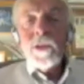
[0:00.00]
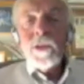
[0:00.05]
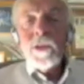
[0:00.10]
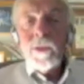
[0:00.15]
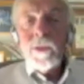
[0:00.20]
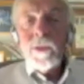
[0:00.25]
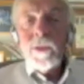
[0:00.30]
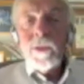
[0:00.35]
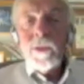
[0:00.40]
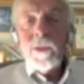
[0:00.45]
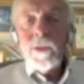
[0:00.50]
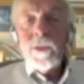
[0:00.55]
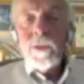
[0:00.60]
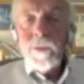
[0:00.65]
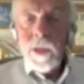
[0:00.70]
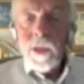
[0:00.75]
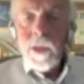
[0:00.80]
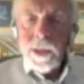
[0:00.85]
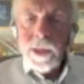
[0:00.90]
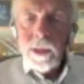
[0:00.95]
their
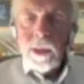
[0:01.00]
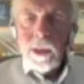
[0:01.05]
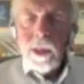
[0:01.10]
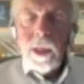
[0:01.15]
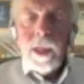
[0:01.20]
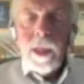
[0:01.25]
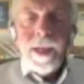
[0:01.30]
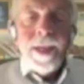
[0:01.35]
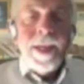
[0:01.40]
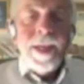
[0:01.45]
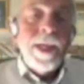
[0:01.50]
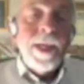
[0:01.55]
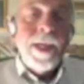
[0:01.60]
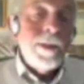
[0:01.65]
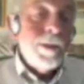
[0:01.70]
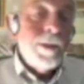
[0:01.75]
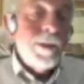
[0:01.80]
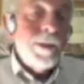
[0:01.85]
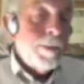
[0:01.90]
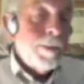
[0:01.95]
currencies
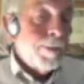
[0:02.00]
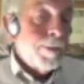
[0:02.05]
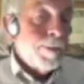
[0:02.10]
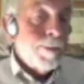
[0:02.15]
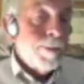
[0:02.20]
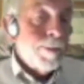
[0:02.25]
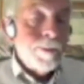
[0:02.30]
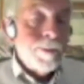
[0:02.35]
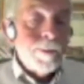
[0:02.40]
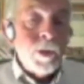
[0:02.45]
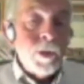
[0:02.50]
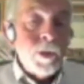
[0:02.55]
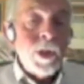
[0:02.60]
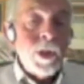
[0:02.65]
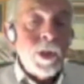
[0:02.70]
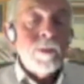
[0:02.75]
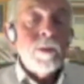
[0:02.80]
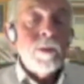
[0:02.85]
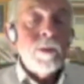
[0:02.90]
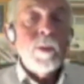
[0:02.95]
and the
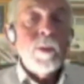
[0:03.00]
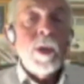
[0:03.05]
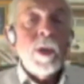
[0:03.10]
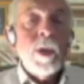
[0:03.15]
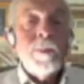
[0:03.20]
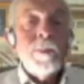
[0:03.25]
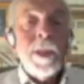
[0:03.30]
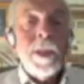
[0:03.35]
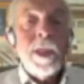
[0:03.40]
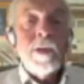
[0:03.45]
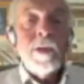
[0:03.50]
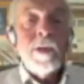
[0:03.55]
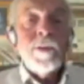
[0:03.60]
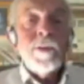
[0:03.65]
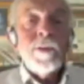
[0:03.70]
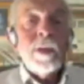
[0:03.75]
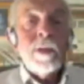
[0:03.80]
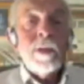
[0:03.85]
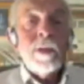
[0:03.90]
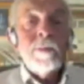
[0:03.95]
general well-being
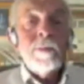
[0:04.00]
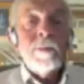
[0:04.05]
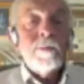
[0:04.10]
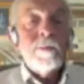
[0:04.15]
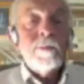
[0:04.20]
of their